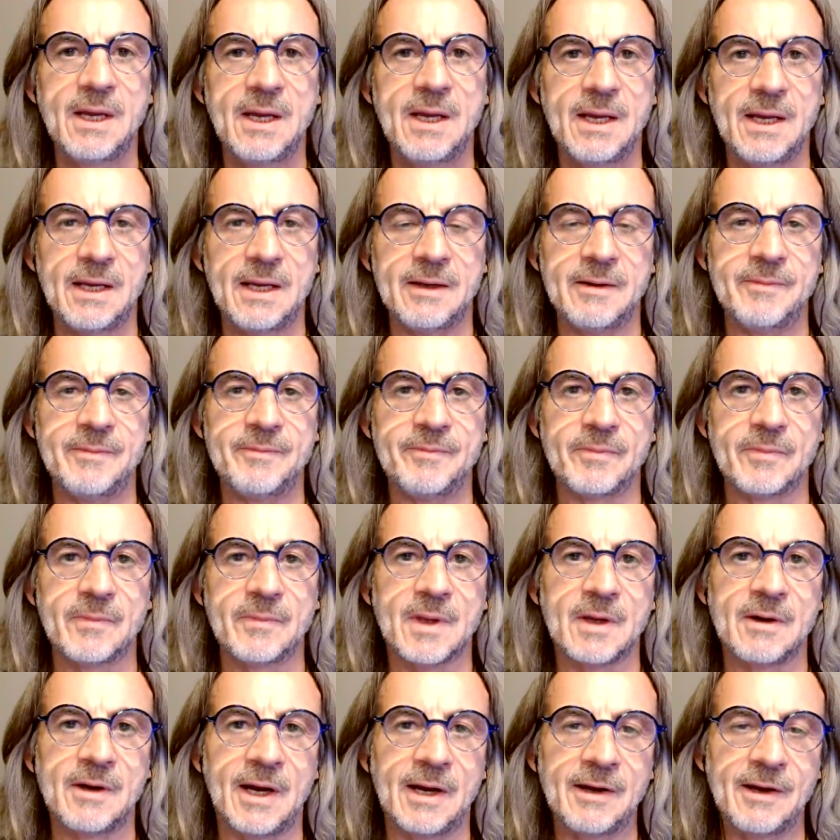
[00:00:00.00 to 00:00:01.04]
Um,
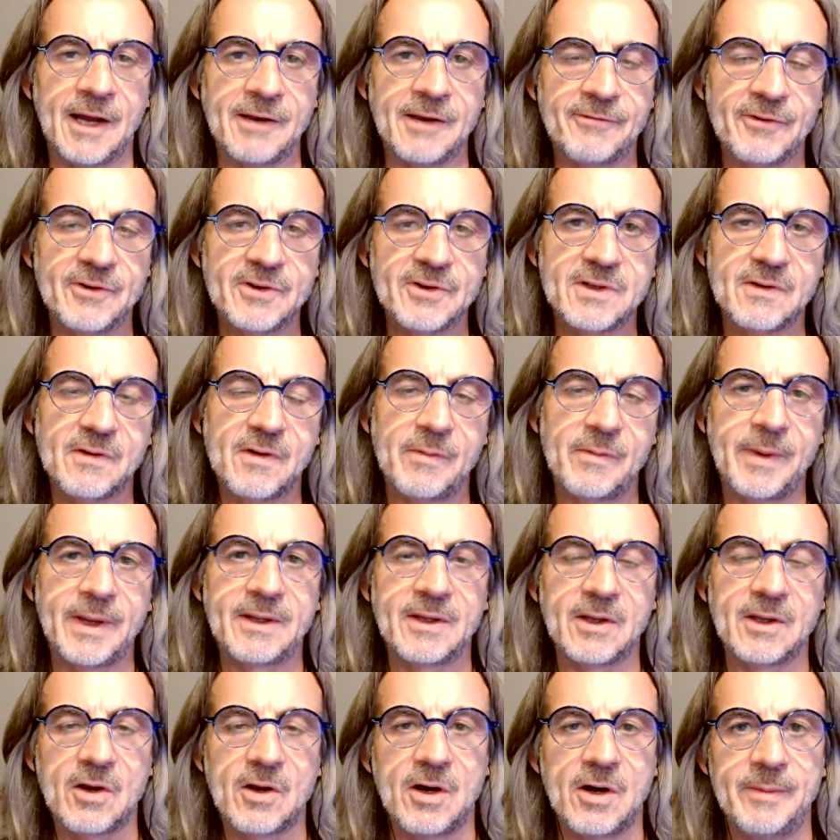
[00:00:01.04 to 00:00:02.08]
I, I'd first of all make the
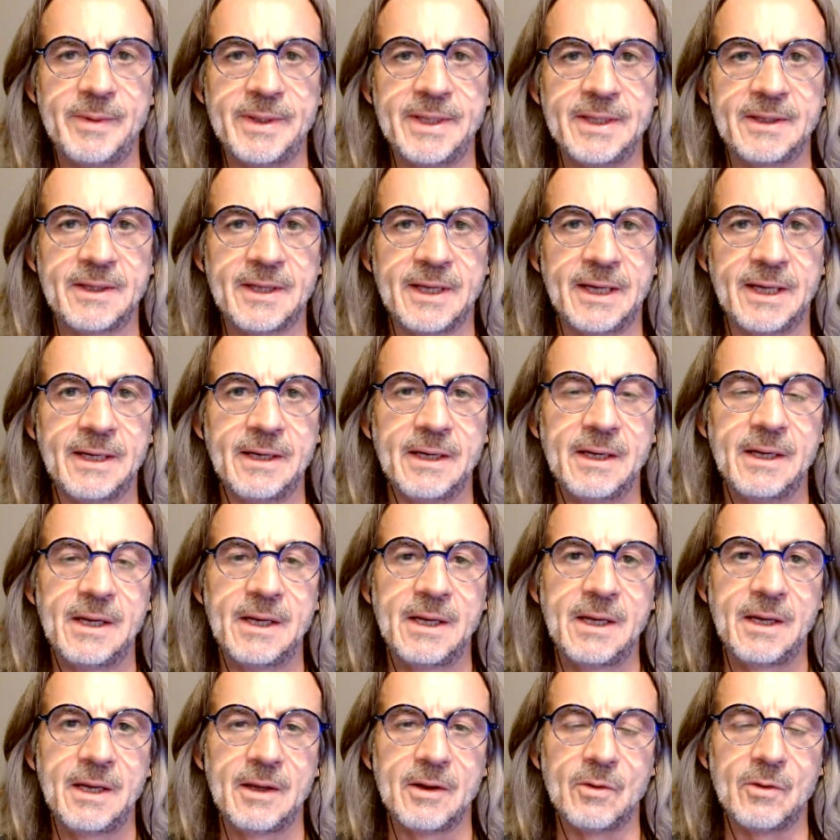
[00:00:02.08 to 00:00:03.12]
comment that
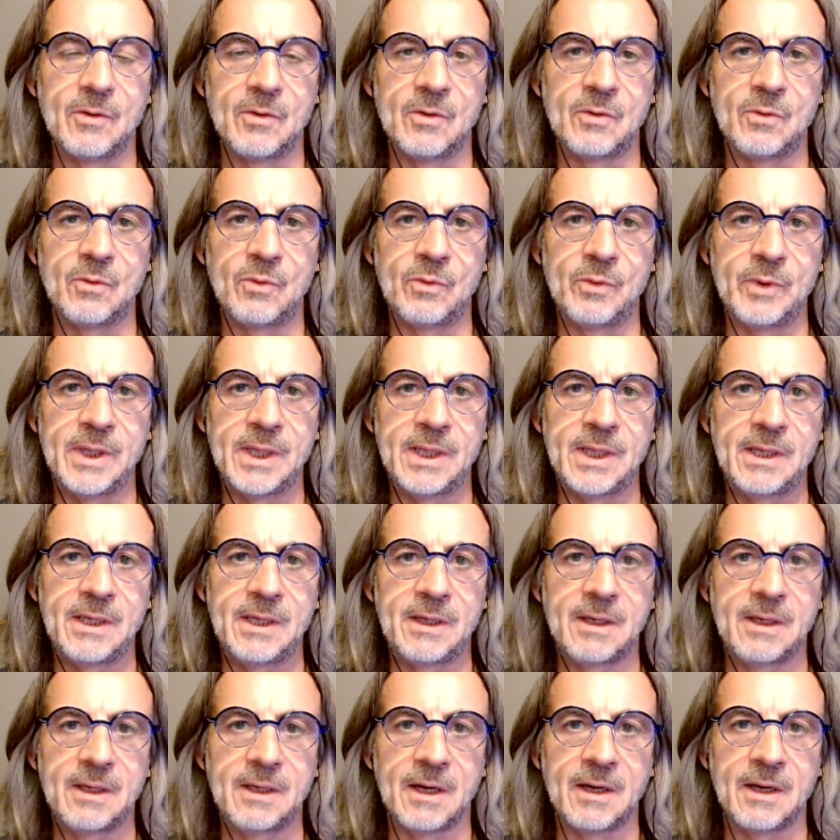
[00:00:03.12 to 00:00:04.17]
we,
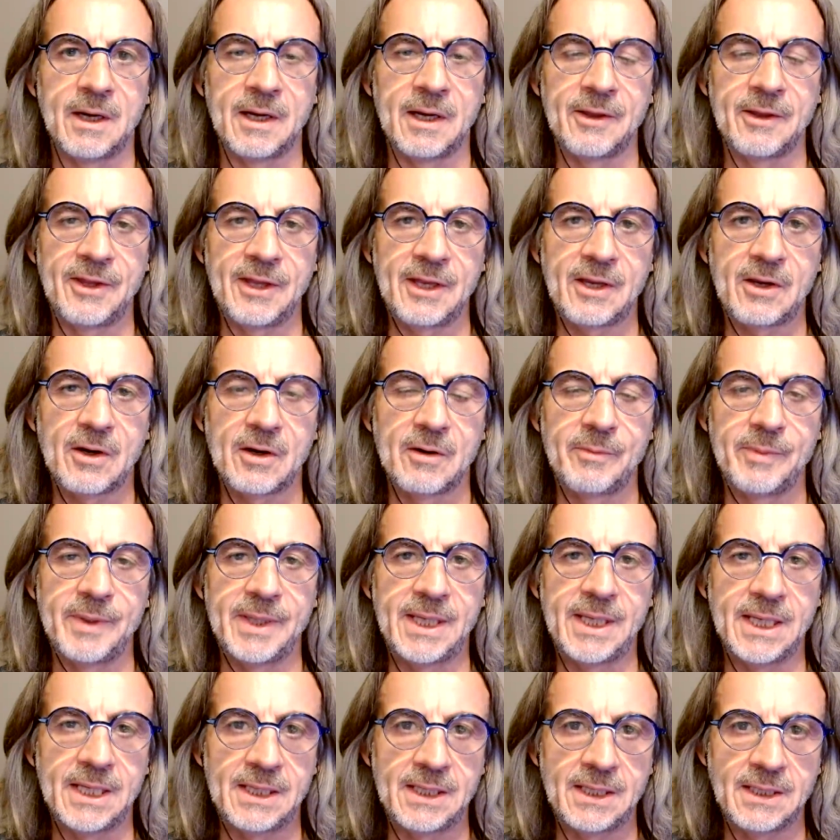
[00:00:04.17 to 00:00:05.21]
I think, are
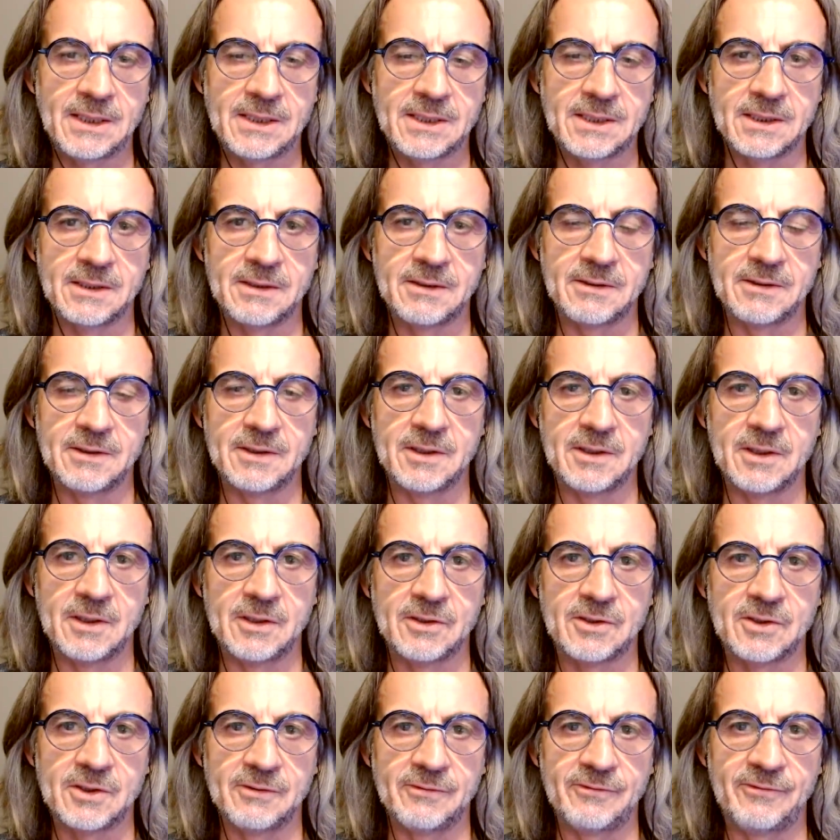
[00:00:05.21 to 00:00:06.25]
beginning to
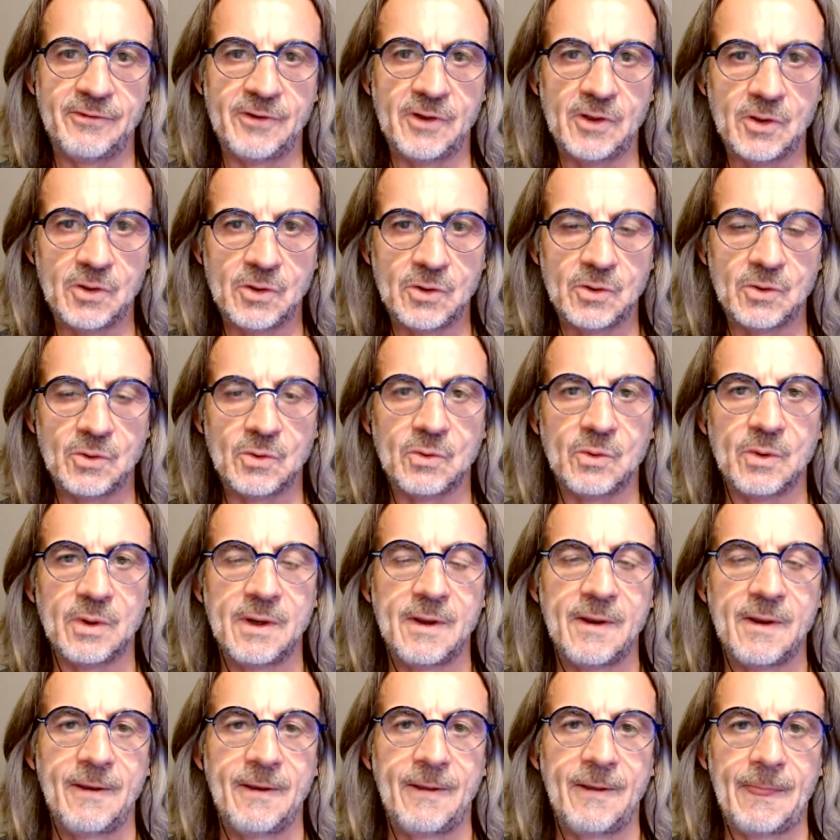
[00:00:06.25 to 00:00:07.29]
to view
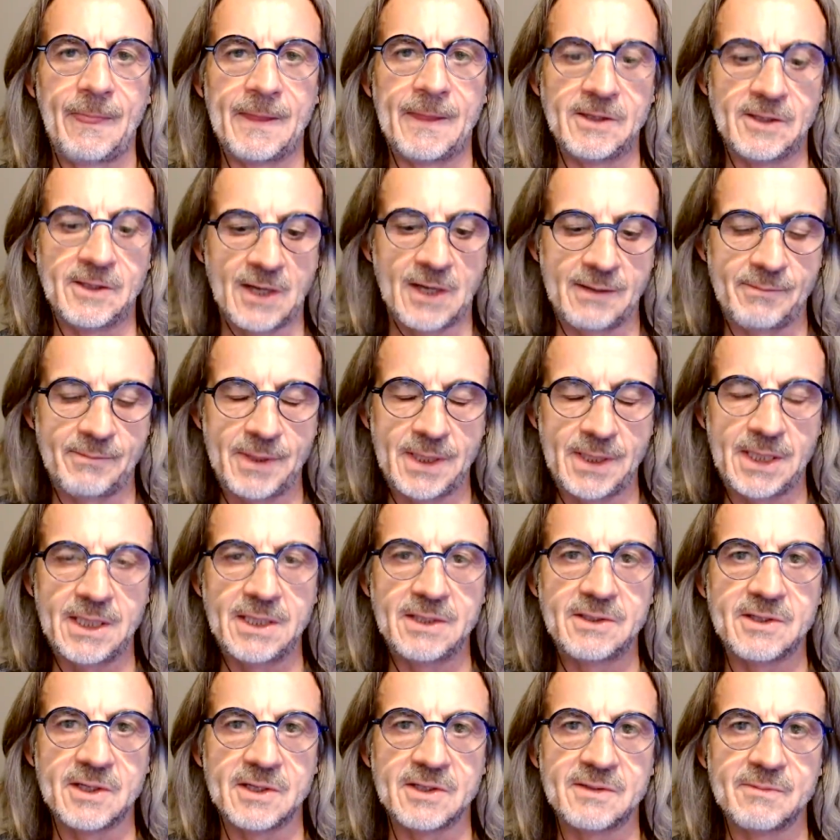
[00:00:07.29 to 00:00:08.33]

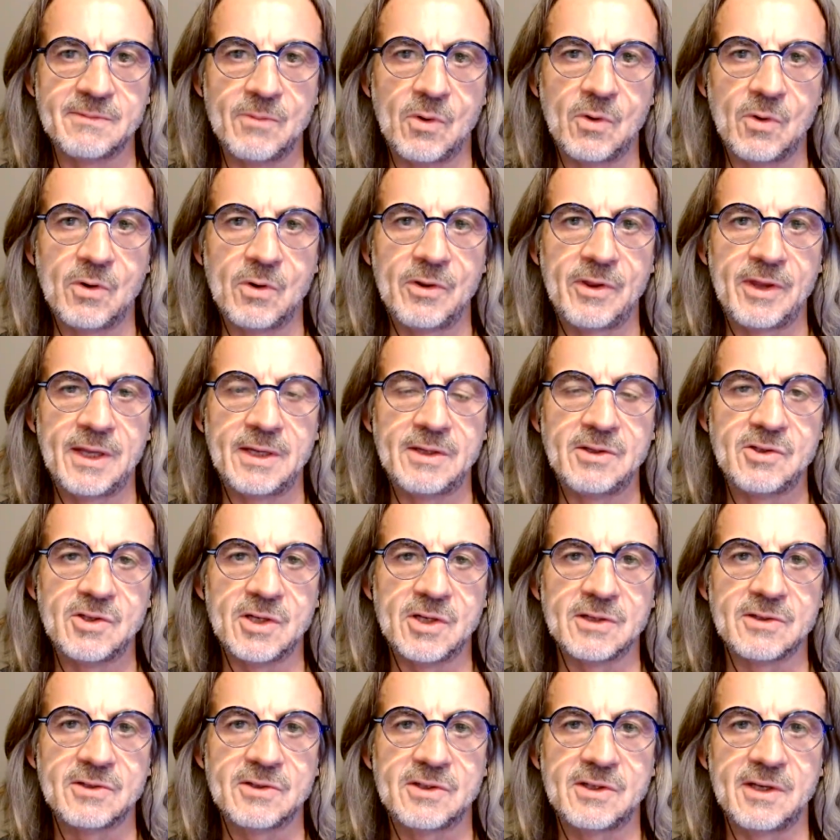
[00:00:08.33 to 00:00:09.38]
diabetes as more than
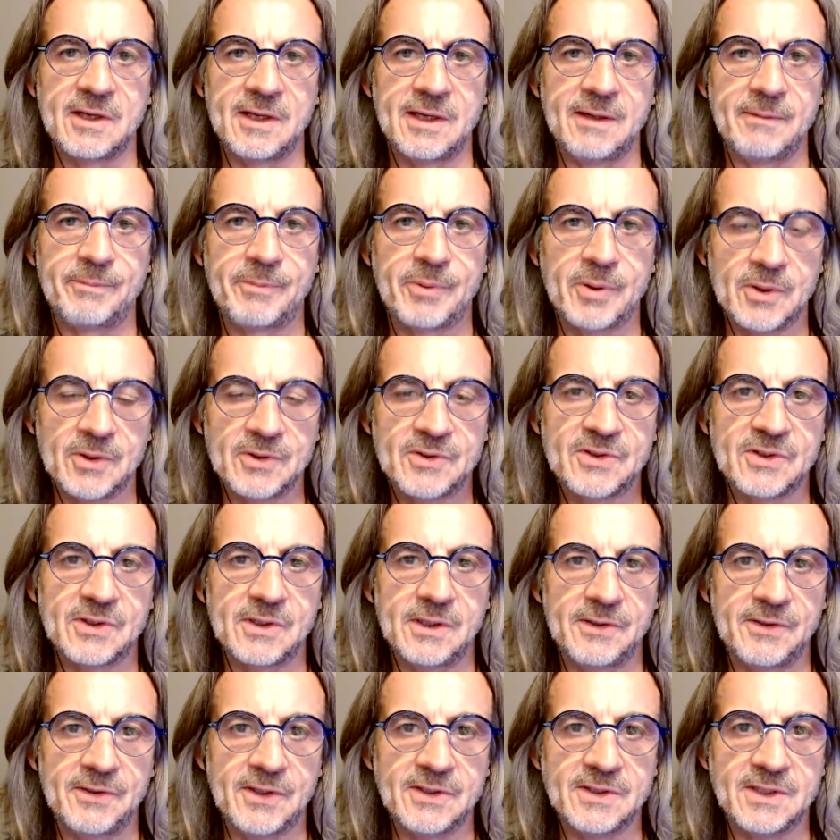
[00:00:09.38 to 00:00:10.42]
just a personal
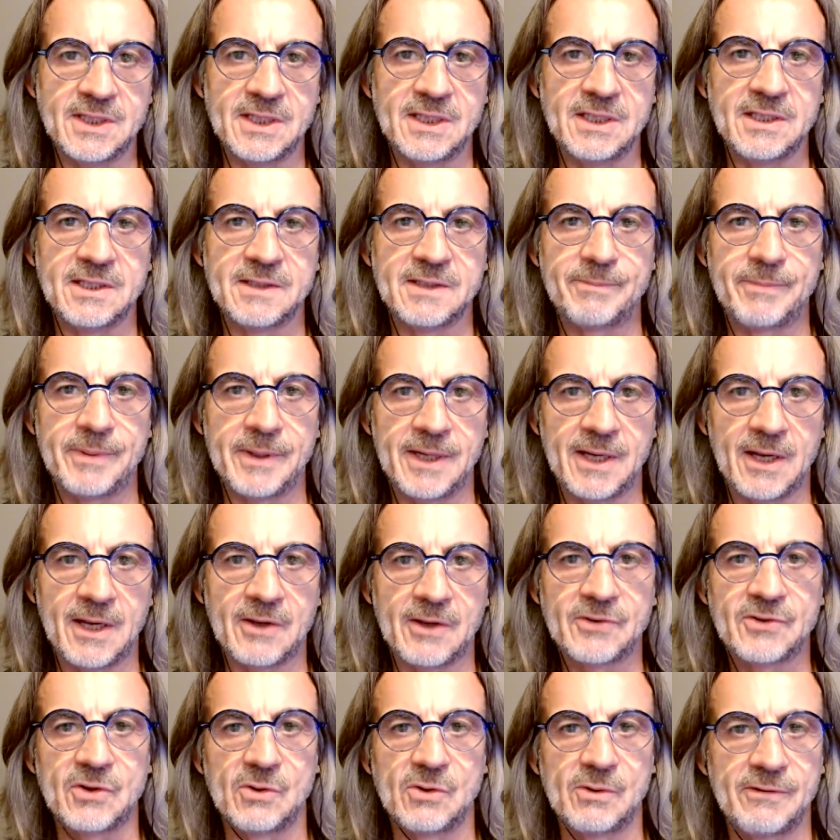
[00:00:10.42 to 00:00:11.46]
disease, but
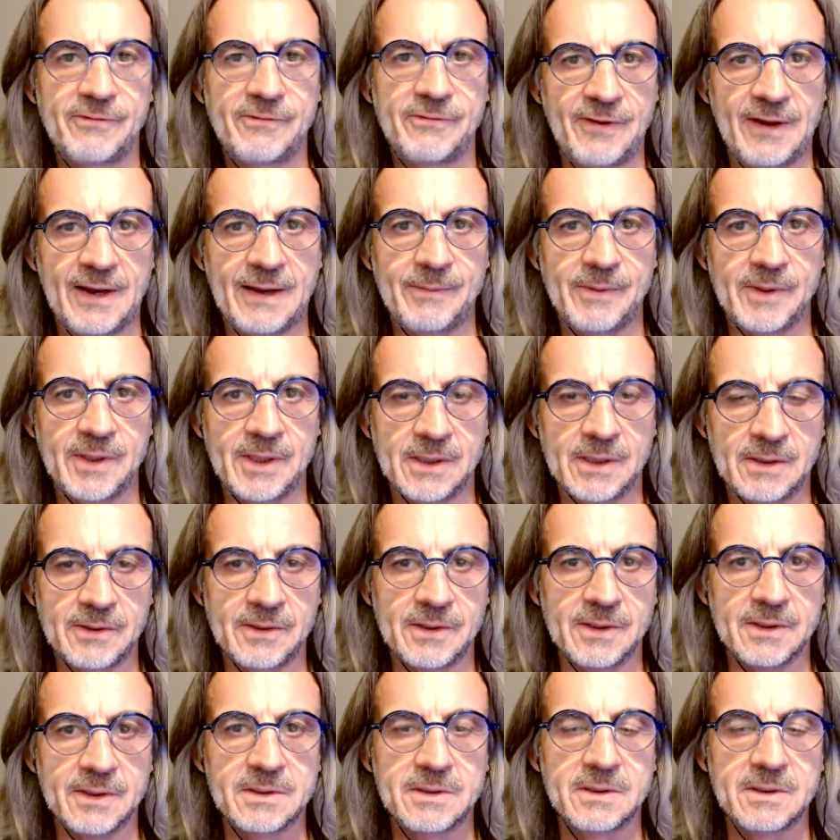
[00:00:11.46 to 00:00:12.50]
also a family
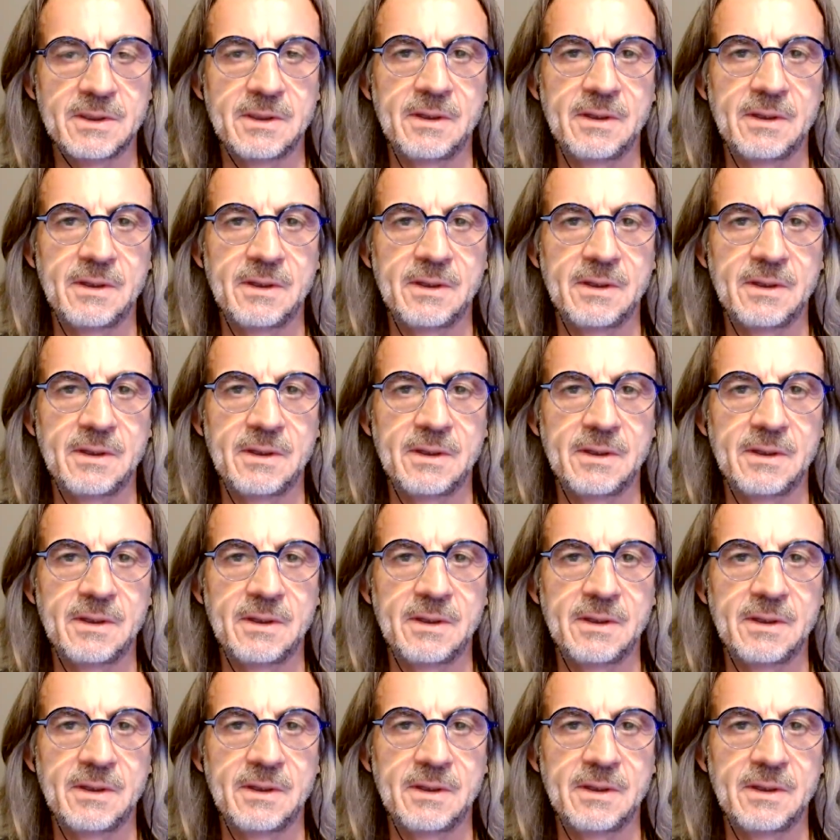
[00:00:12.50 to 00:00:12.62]
illness.